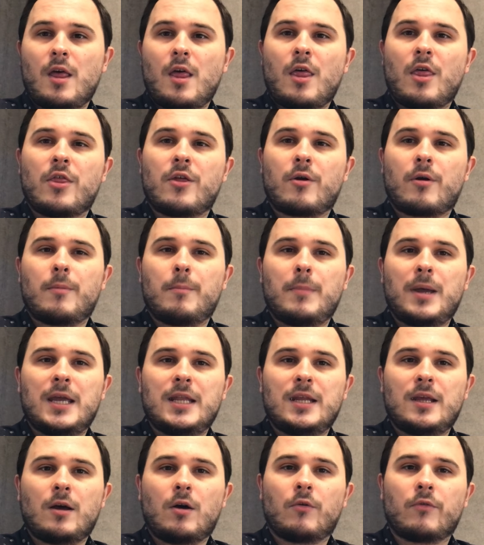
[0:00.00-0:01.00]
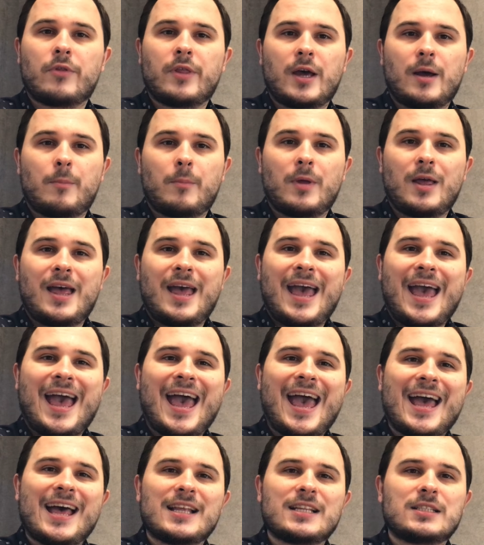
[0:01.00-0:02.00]
There are many of them,
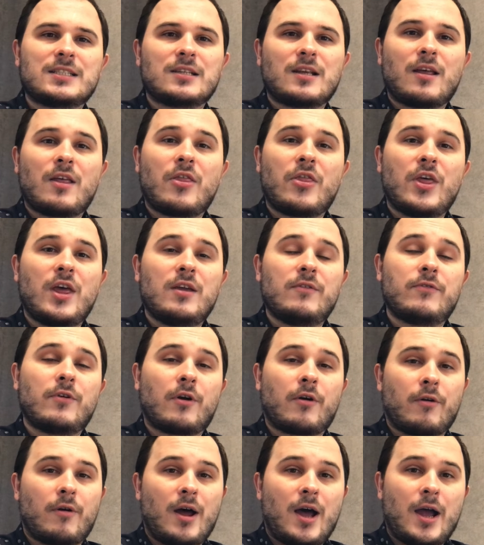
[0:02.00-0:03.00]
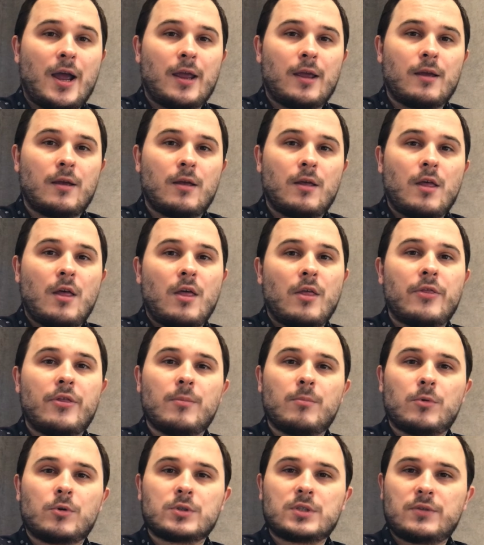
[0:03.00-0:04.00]
and they vary. The
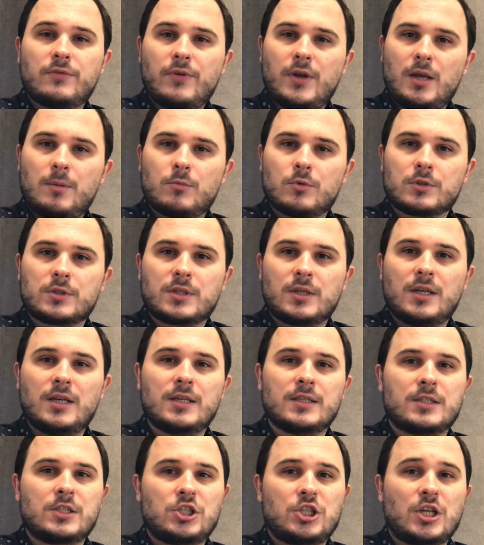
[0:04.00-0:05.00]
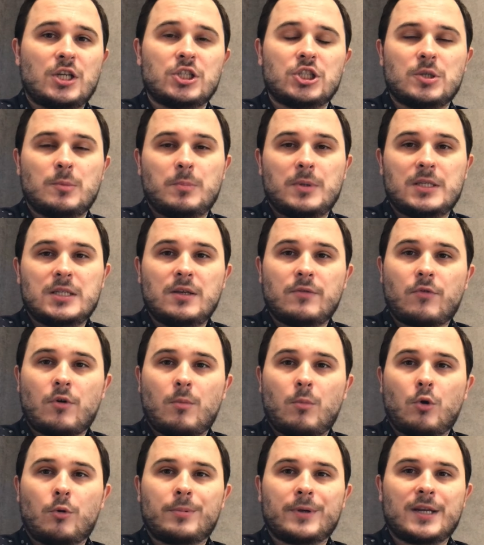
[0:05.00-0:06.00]
most famous is ChatGPT from
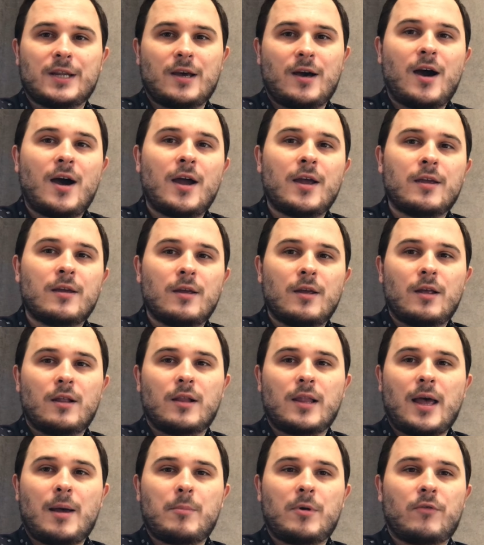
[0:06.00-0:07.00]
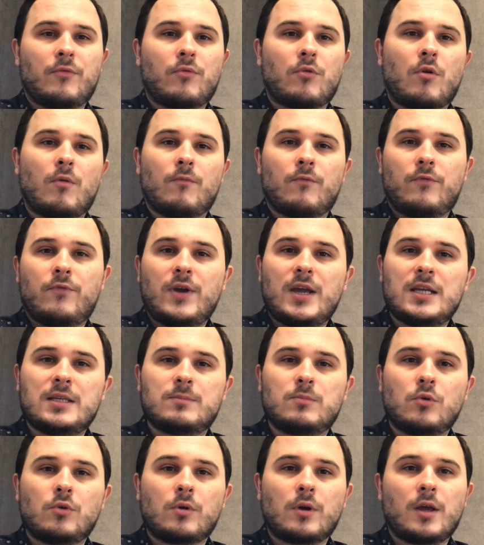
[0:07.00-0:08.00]
OpenAI, Llama from
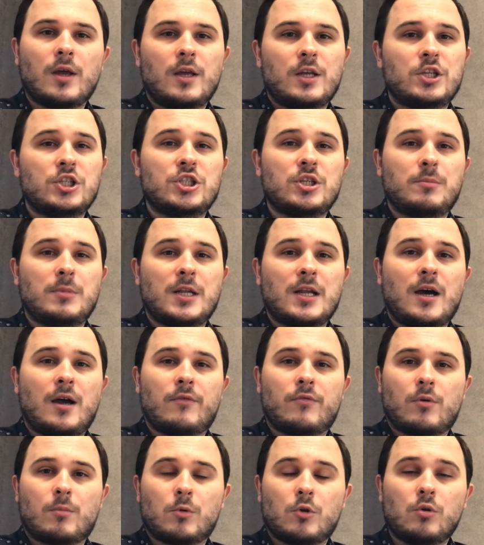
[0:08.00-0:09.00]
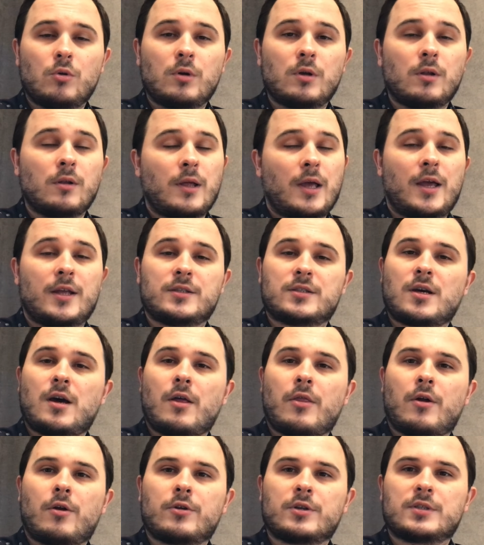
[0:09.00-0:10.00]
Facebook, Gemini from Google, and
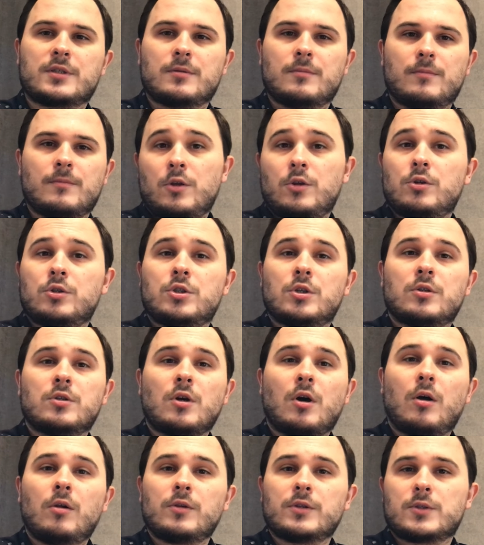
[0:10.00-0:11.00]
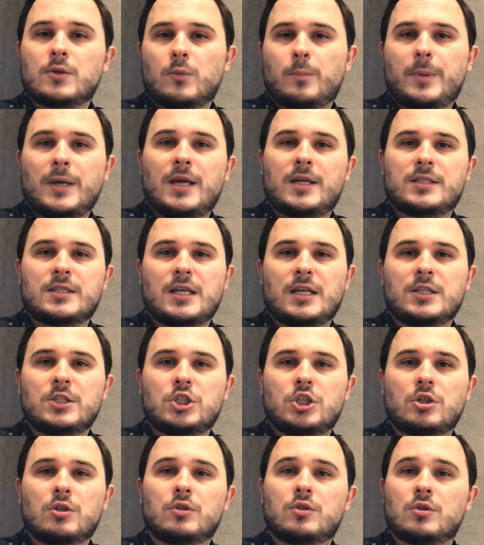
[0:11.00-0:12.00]
others. You should also pay
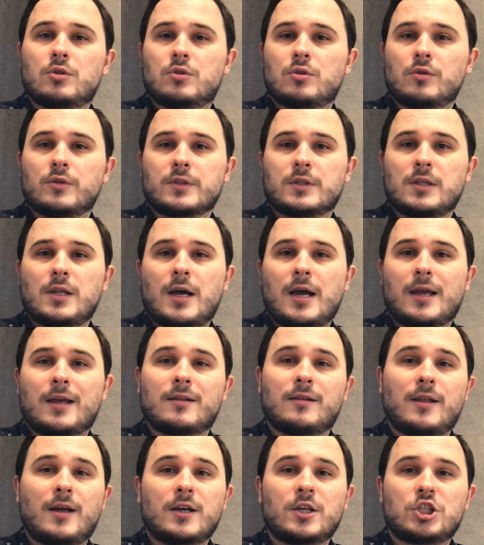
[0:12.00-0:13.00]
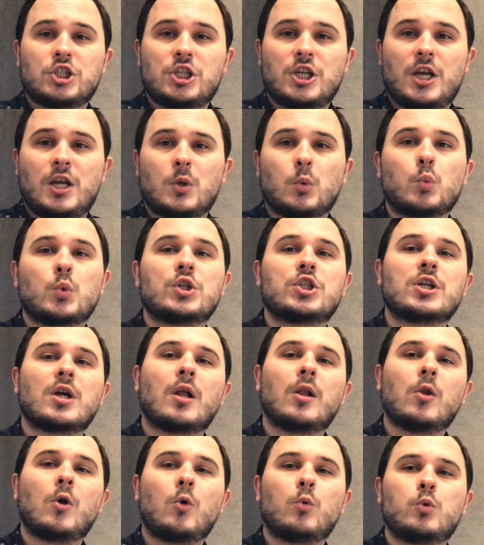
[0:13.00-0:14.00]
attention to tools like LangChain, which
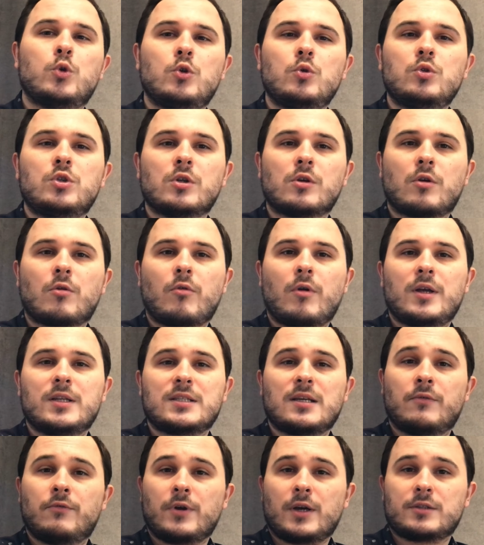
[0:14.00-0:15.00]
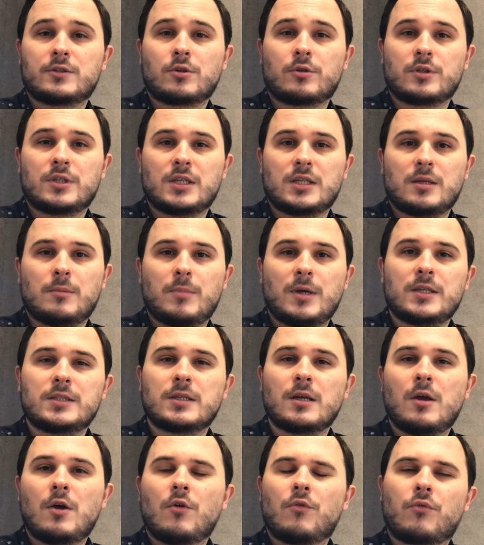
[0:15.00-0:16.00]
allow you to create a vector database
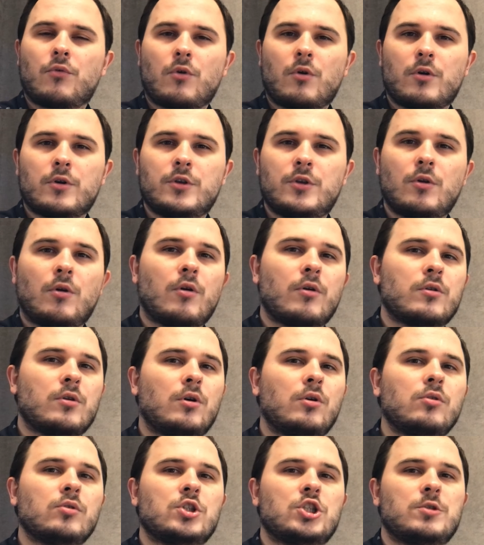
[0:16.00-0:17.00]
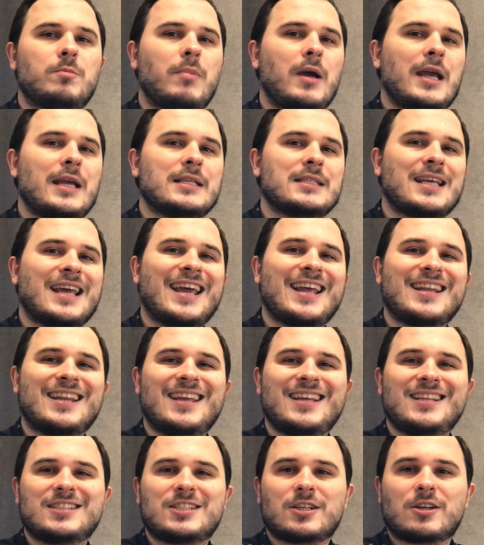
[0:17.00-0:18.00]
for your knowledge base and
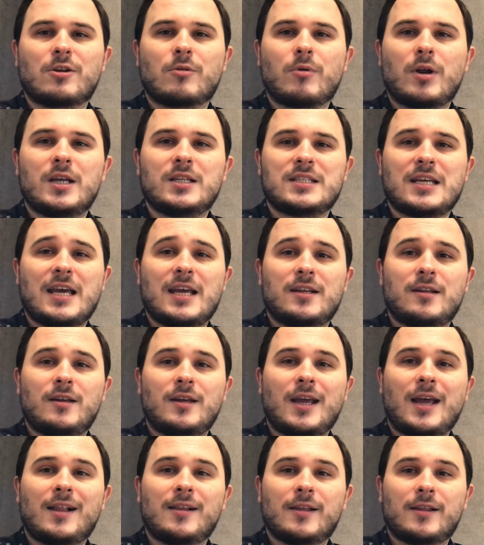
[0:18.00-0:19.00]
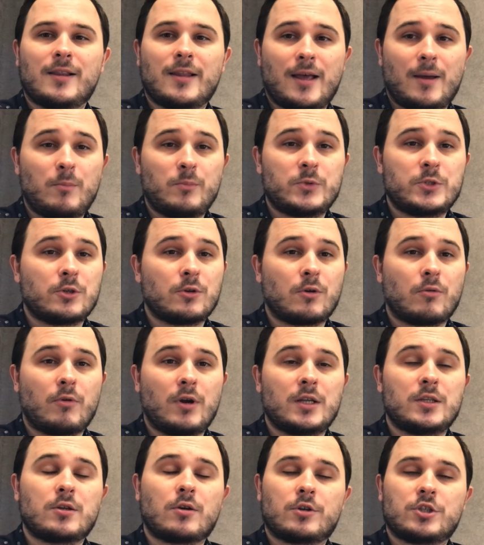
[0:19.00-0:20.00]
integrate any LLM to
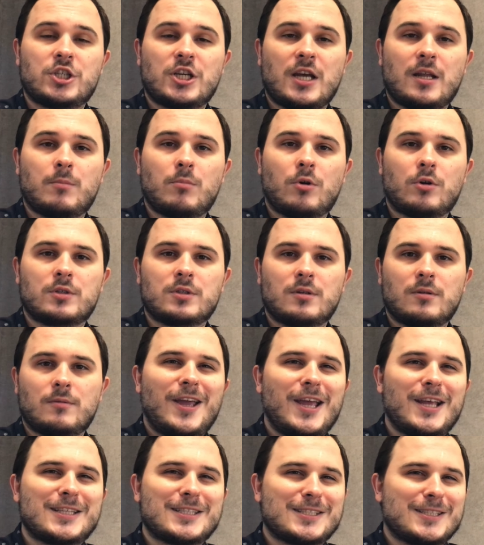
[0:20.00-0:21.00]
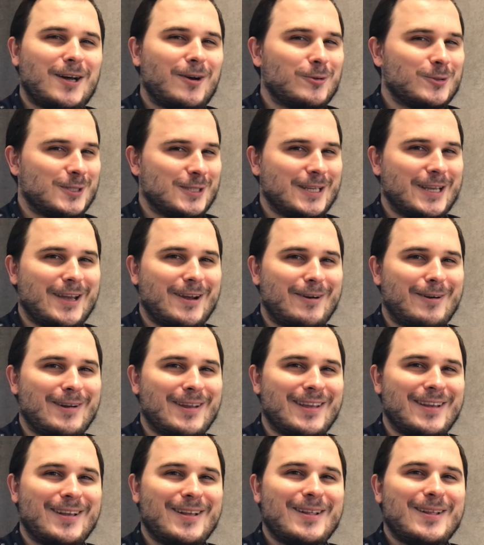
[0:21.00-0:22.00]
create your chatbot. It sounds
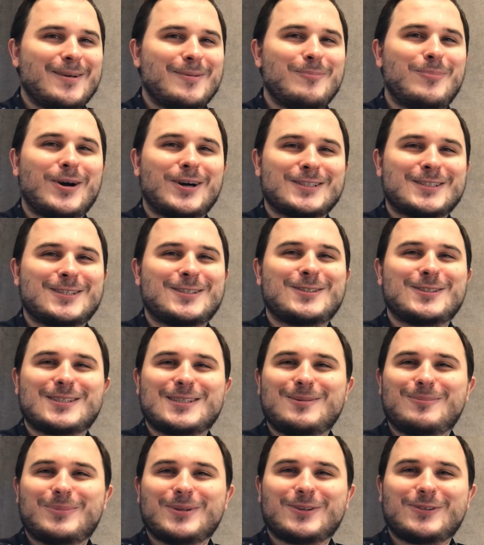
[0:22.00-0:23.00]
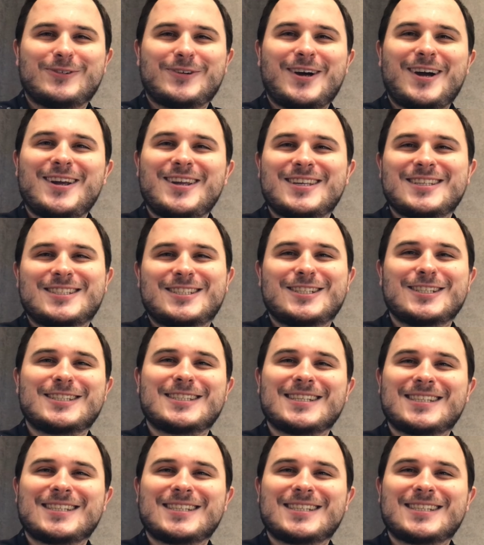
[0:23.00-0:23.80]
scary, but to simplify, it's just a